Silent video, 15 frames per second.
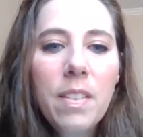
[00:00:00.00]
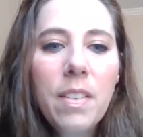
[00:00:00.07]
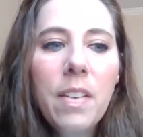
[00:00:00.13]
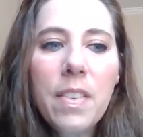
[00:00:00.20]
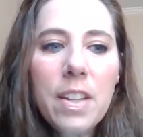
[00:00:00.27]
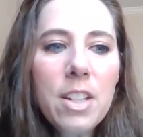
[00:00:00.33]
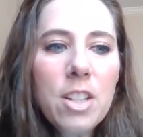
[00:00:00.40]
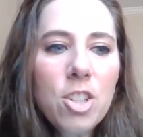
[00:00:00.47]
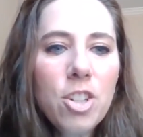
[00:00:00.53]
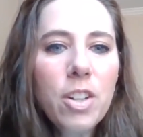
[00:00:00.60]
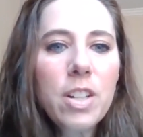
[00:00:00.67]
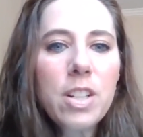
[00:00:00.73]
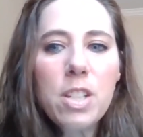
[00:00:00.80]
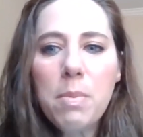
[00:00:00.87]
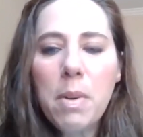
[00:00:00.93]
Yeah,
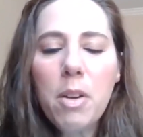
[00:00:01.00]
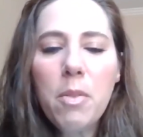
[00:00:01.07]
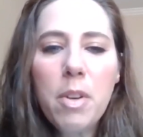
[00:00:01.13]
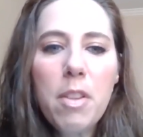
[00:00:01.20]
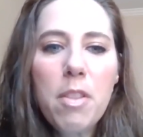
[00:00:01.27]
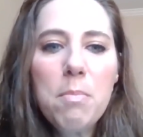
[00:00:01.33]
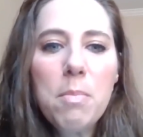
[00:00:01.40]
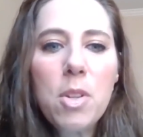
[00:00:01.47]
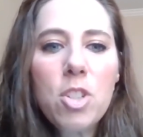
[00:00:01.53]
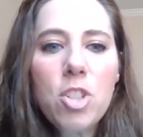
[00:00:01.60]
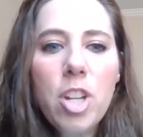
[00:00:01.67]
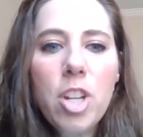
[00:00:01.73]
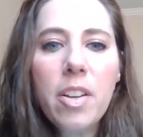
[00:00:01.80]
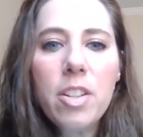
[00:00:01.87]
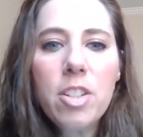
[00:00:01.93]
insurance is probably one of the most
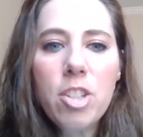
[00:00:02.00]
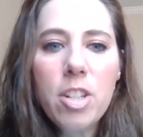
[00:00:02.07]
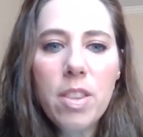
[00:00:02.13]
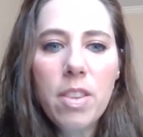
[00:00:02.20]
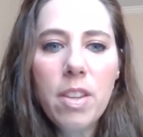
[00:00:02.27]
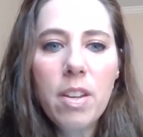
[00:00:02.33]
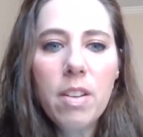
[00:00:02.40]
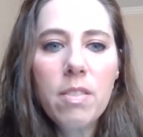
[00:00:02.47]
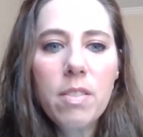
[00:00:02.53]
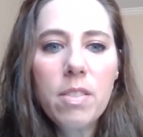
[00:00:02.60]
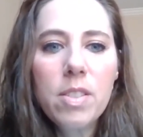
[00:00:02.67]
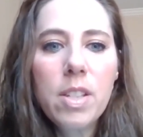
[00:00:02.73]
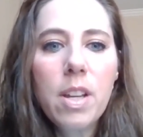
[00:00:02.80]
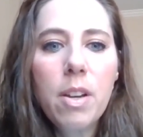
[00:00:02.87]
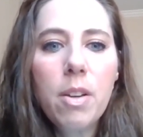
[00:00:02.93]
challenging things
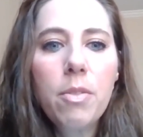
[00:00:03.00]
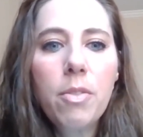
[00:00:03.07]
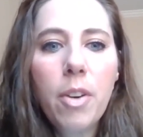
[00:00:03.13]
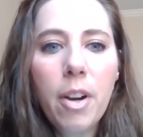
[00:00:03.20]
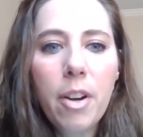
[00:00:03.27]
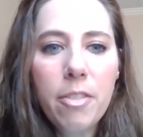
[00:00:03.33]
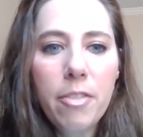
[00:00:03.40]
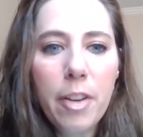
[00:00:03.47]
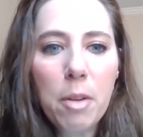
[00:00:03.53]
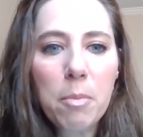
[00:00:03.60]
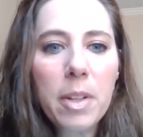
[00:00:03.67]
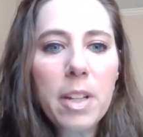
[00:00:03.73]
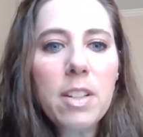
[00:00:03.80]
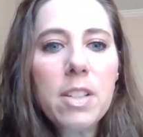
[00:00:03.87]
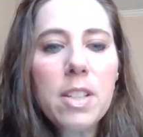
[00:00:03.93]
for our
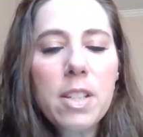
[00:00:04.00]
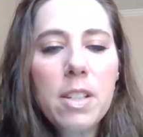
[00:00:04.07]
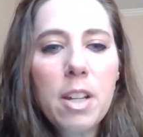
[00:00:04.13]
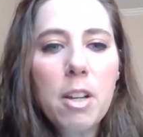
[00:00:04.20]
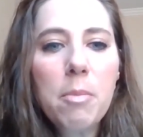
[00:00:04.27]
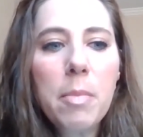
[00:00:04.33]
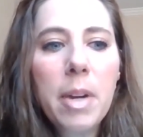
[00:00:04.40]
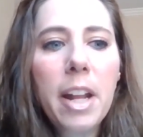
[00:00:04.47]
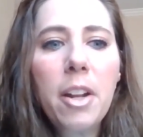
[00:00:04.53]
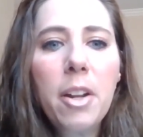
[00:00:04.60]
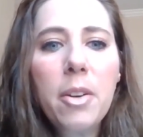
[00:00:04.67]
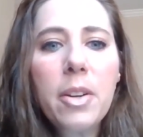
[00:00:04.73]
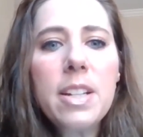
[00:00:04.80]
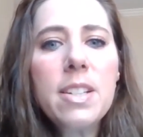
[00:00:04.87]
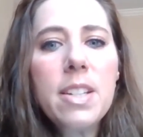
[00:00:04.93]
families. And I
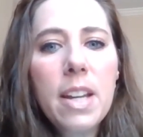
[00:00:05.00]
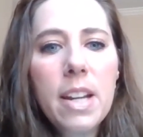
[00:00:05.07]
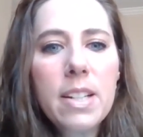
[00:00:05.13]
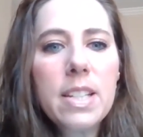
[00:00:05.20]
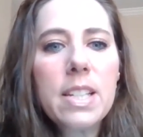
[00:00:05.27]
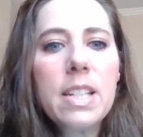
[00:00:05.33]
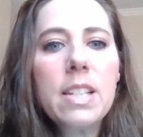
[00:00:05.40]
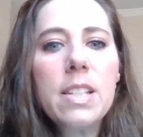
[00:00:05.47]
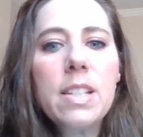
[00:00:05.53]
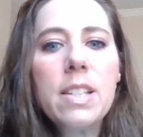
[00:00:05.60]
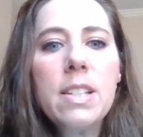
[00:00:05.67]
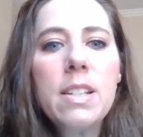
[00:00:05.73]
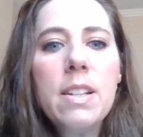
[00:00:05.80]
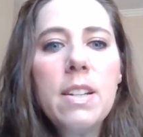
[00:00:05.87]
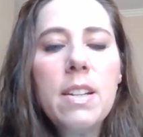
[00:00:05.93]
know in Texas,
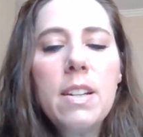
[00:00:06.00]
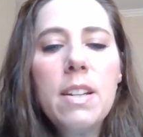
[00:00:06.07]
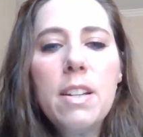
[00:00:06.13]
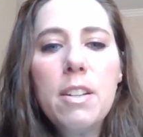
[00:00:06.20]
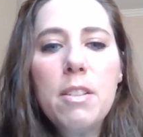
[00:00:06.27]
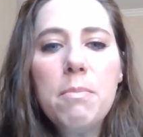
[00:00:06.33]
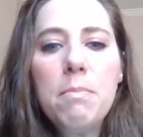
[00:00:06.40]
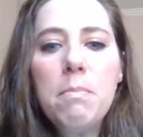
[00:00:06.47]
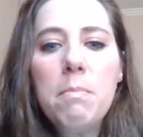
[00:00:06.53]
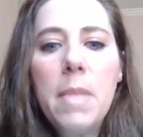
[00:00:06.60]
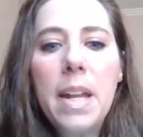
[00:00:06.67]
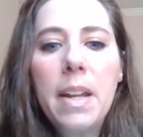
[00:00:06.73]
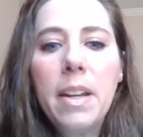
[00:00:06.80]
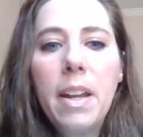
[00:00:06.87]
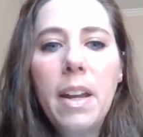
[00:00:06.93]

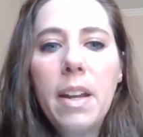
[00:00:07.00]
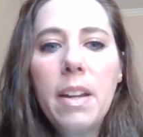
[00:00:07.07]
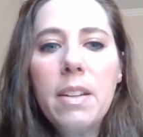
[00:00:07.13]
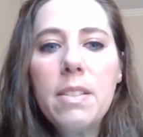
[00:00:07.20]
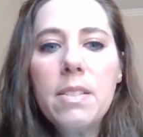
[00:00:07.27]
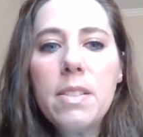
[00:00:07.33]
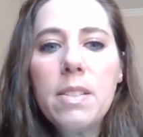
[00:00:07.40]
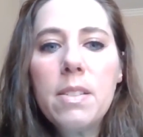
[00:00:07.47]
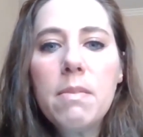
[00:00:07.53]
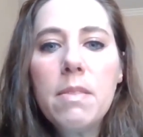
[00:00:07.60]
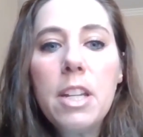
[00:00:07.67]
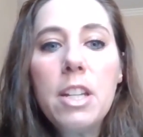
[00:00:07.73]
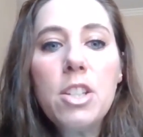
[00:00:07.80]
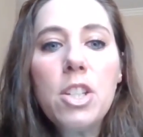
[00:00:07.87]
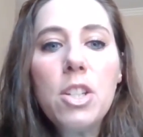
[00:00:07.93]
Medicaid
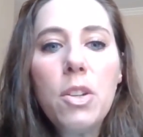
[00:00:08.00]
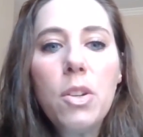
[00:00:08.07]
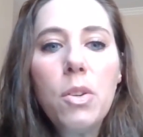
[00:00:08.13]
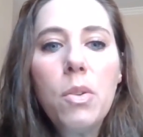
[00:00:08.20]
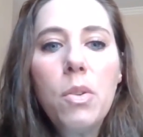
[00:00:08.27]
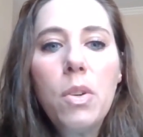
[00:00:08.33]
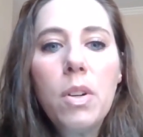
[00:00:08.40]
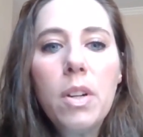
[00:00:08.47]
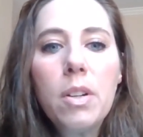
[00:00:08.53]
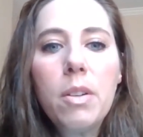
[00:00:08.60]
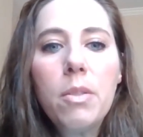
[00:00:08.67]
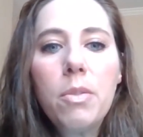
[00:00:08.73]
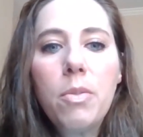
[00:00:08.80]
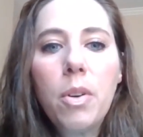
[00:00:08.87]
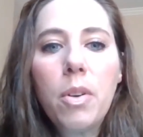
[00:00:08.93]
is new
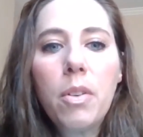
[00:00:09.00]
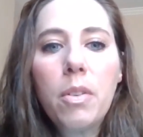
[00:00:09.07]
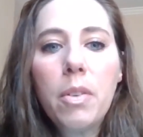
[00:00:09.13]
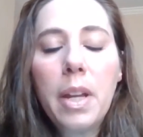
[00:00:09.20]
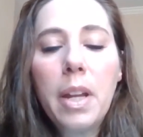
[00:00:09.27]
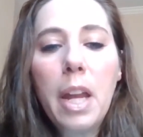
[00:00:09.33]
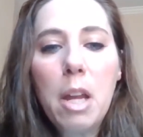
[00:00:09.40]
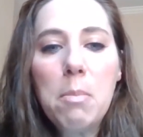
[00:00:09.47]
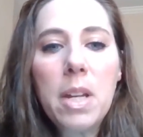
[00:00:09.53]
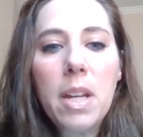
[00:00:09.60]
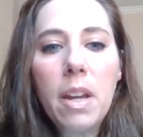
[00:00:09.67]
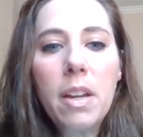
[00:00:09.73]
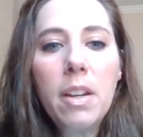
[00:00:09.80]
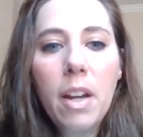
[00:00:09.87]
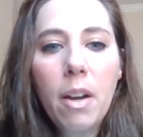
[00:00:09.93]
for like
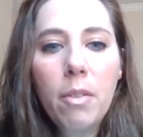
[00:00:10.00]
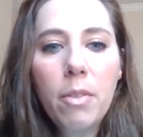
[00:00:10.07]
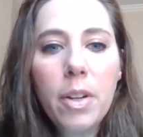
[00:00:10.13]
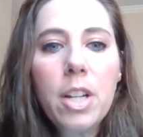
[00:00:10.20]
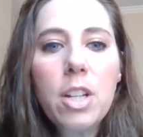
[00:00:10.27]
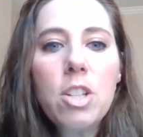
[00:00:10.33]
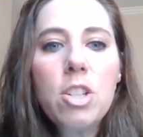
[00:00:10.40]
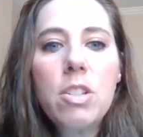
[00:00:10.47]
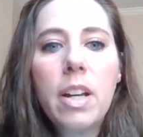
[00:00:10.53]
ABA coverage.